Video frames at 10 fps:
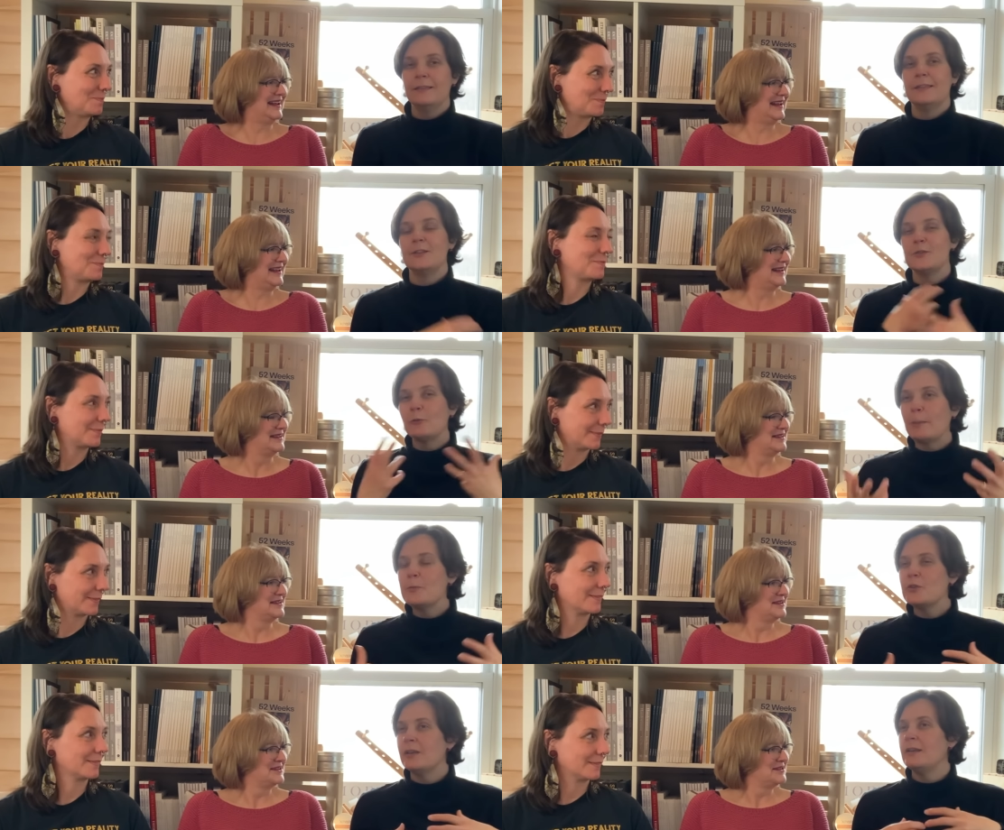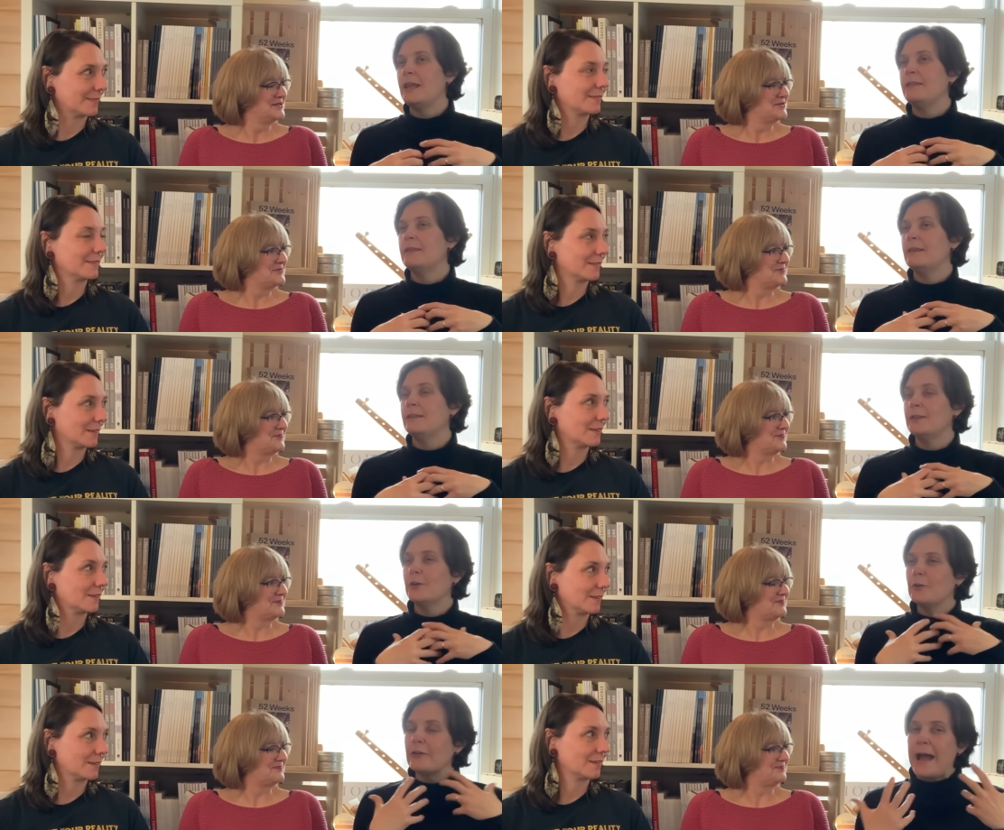Speaker 1: the description and the,
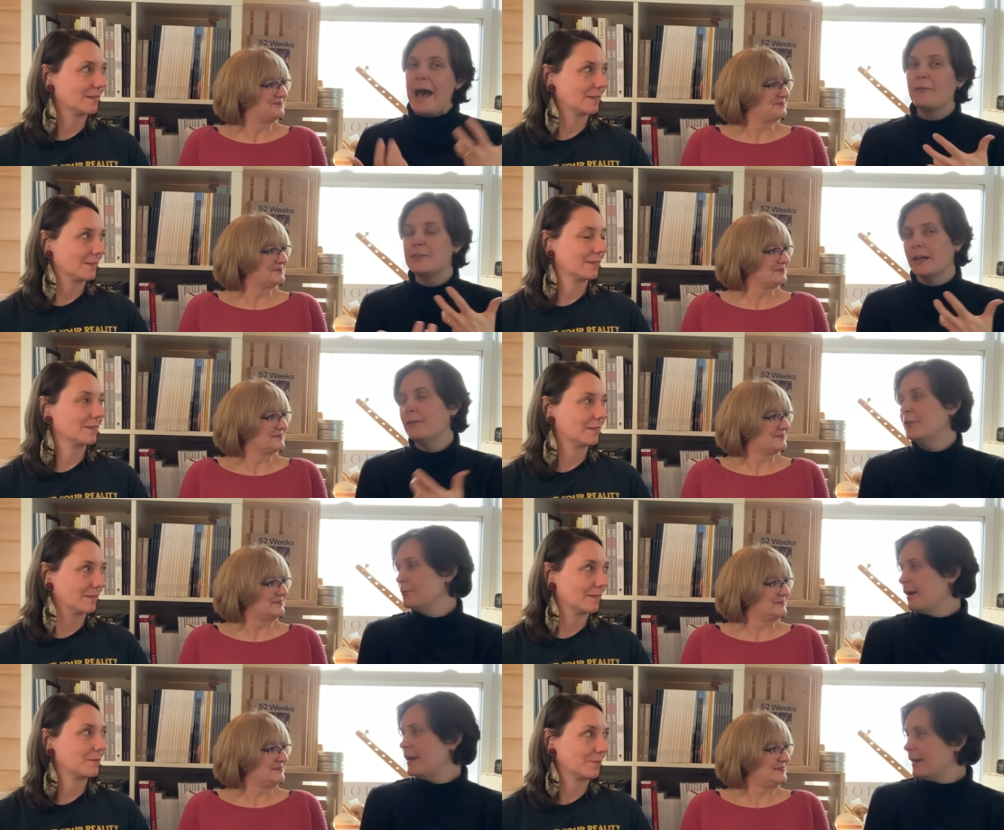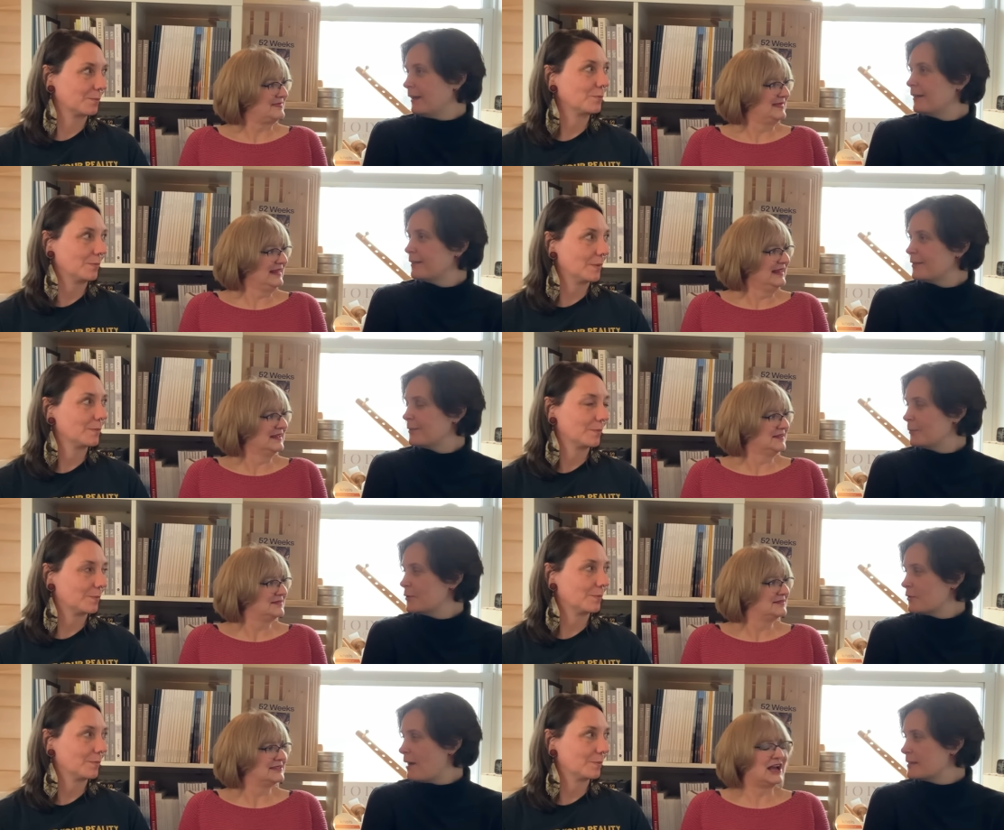the craft of the writing is yeah.
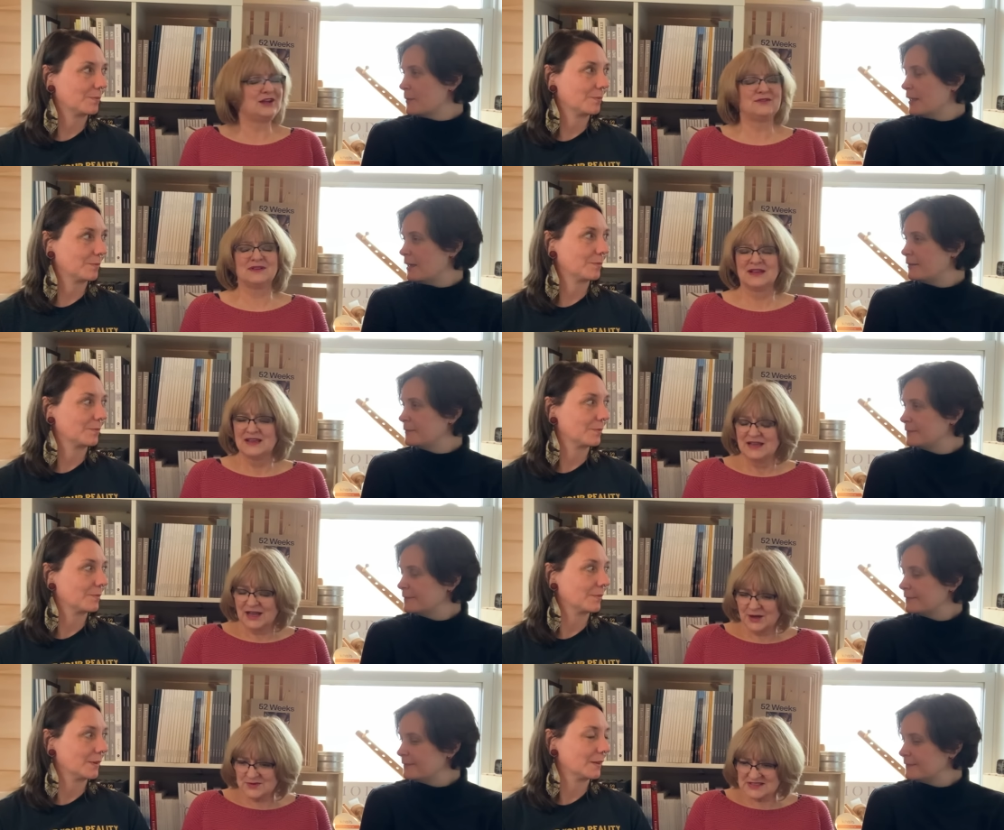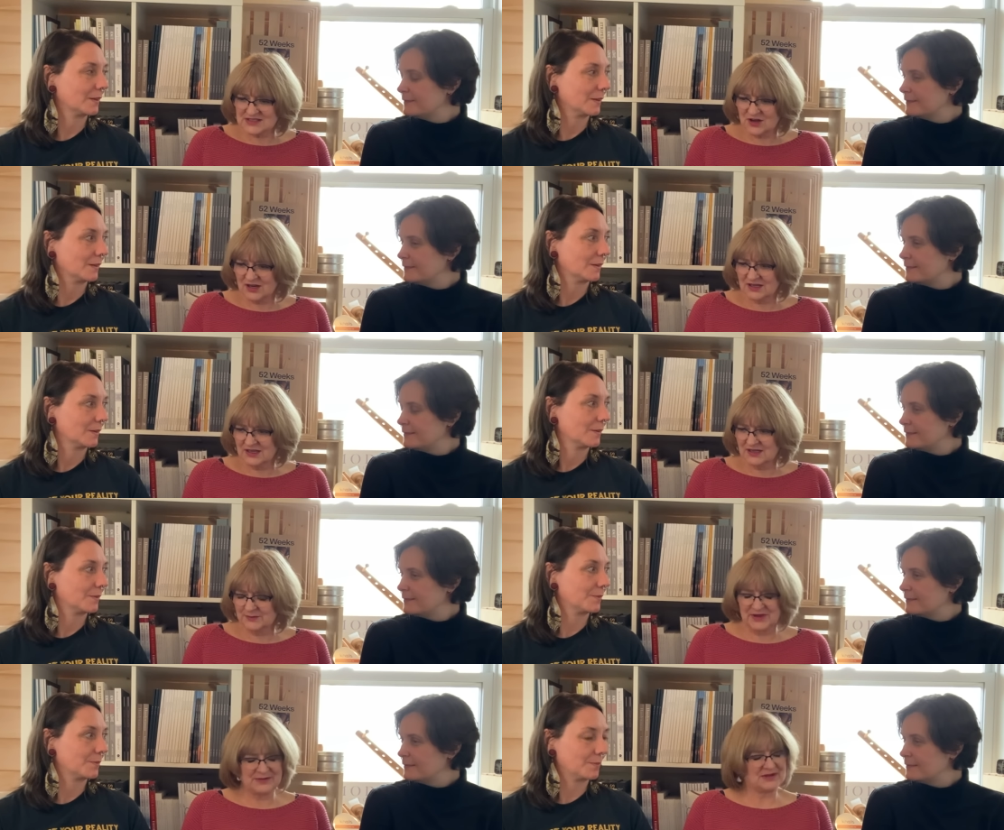what draws I, me in.
Speaker 2: I was
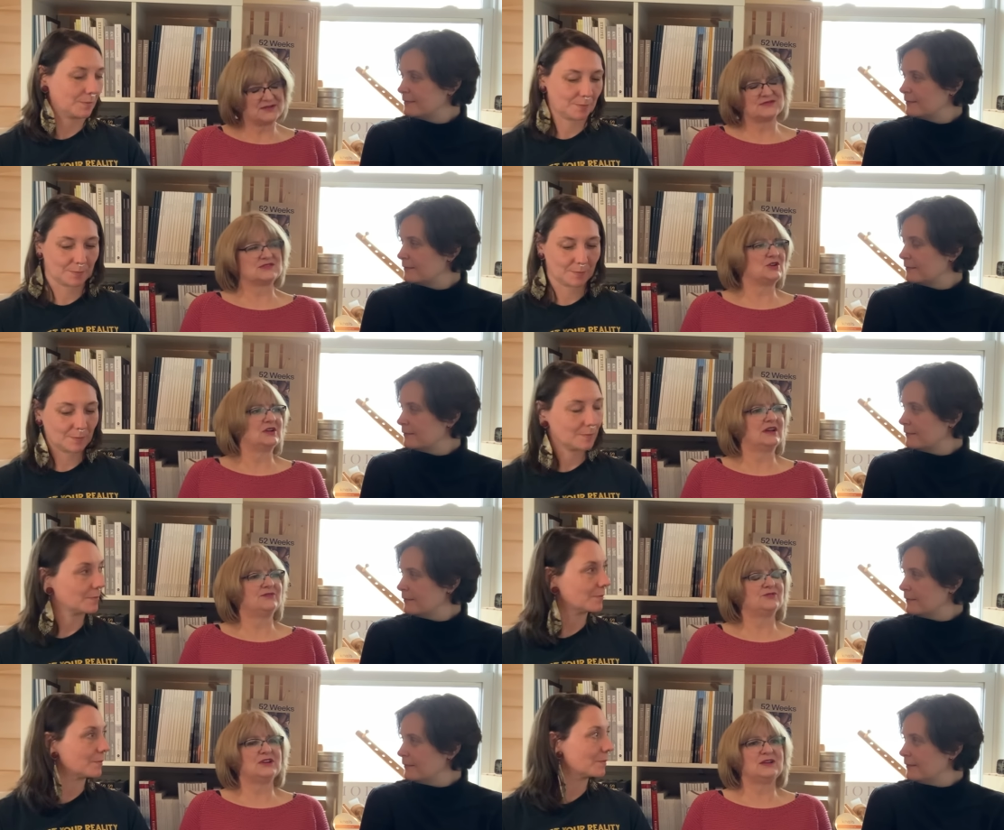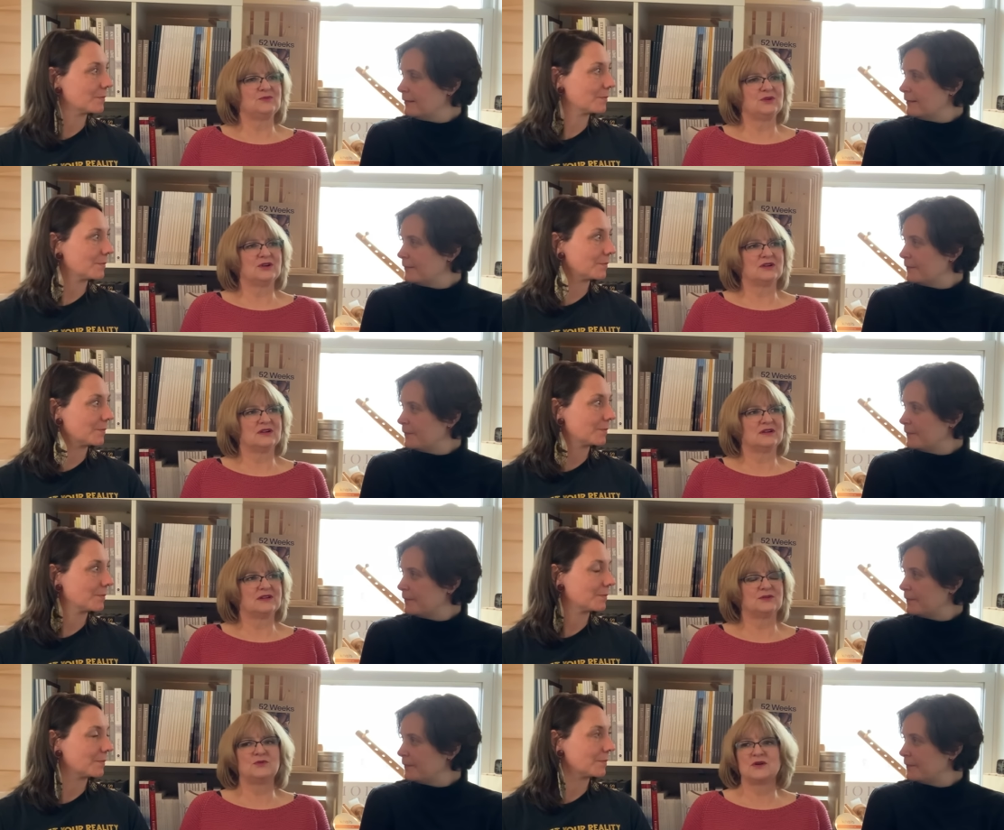talking, maybe I was talking, I forget
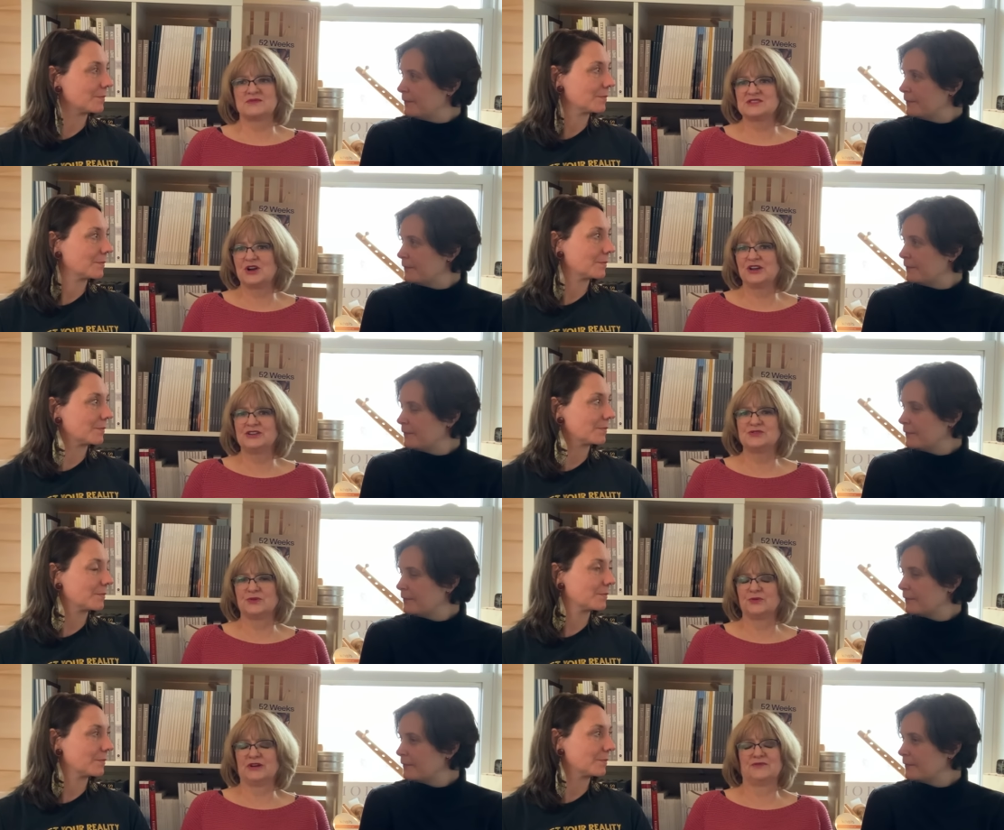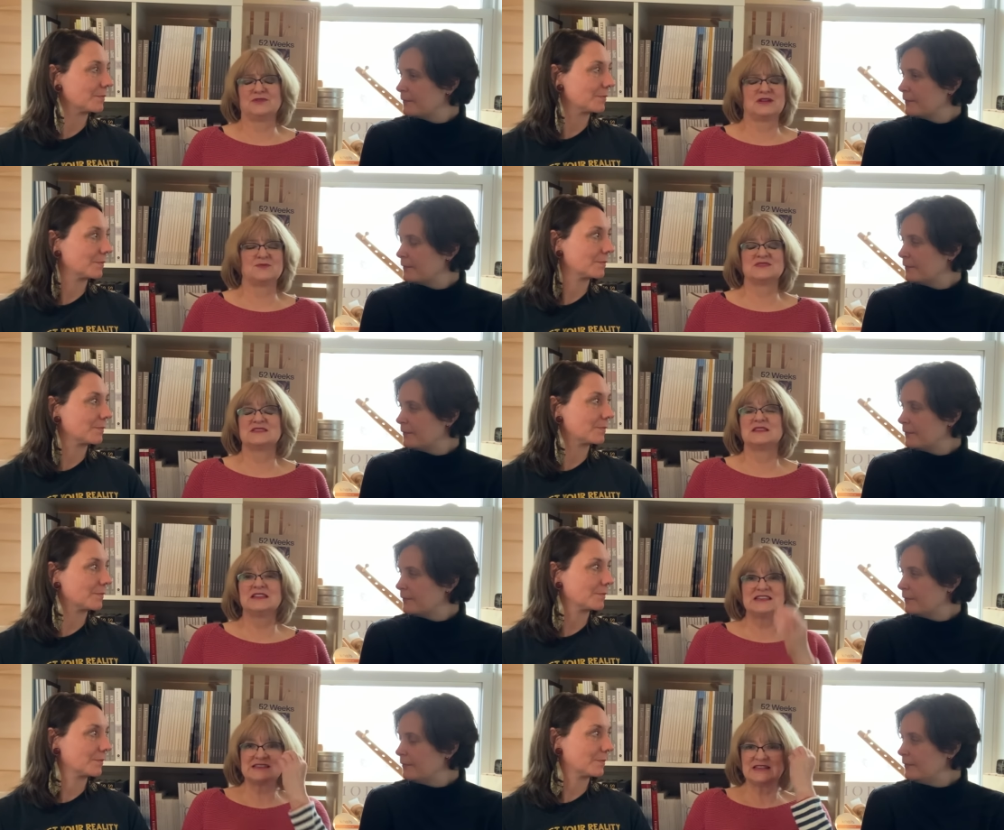where who I was talking to or whatever, and I was
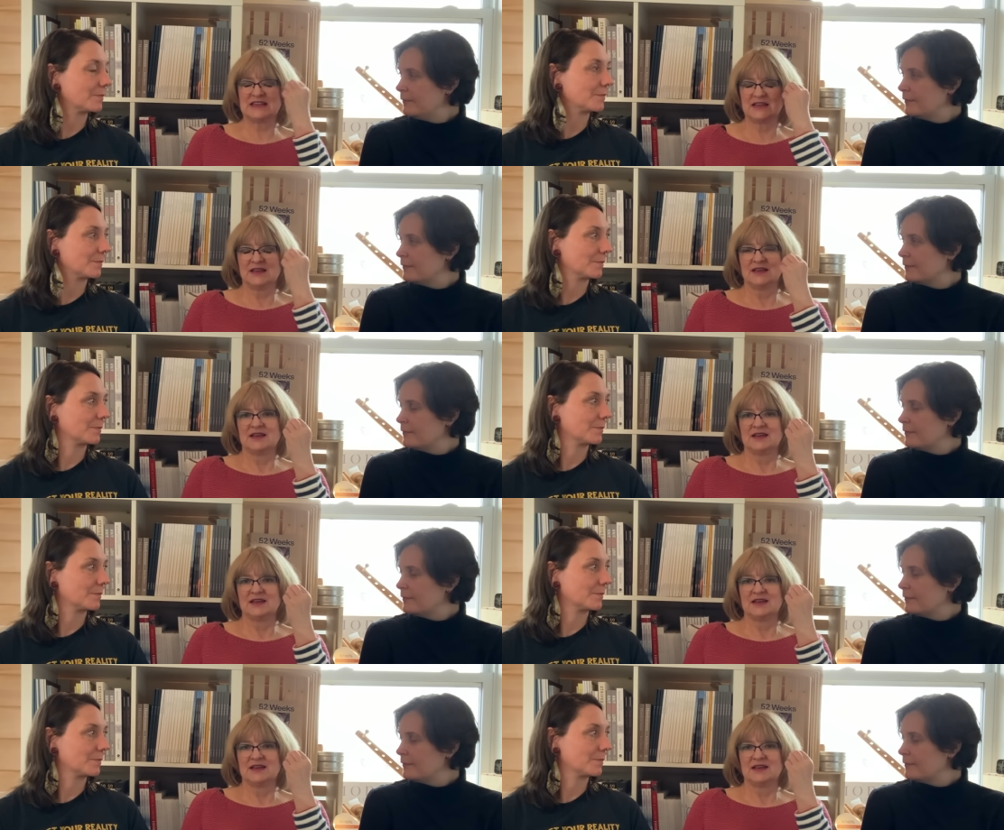listening